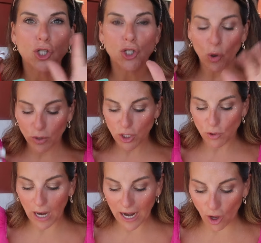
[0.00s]
So
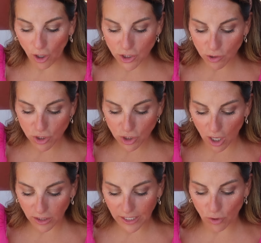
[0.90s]
cute. I also
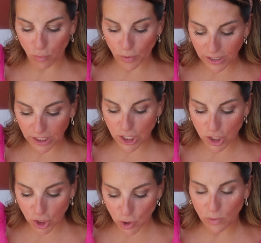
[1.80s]
saw like a really
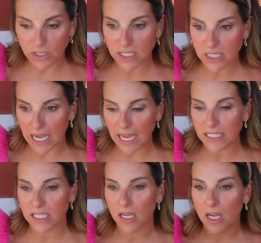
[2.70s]
cute set
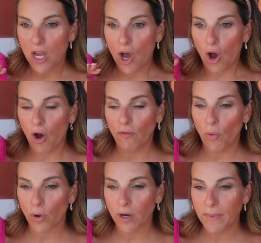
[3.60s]
of
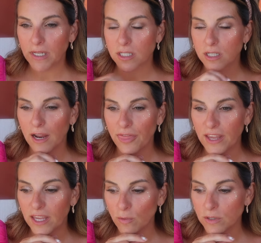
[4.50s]
ornaments. I
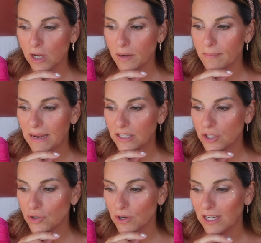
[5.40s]
think it was on Main
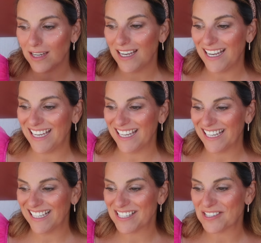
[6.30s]
Street
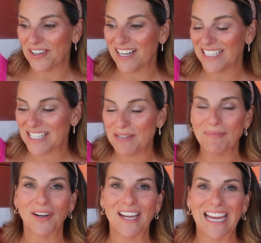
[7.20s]
in, sorry, I can see
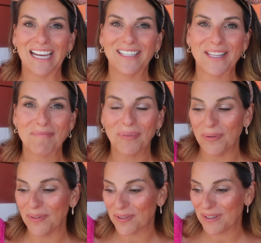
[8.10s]
Mark and Kelly in the
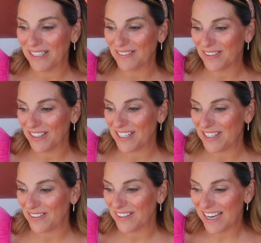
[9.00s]
pool. They're really, really
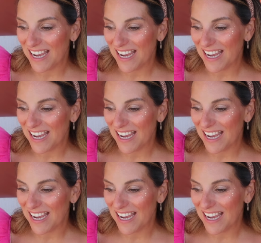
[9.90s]
cute.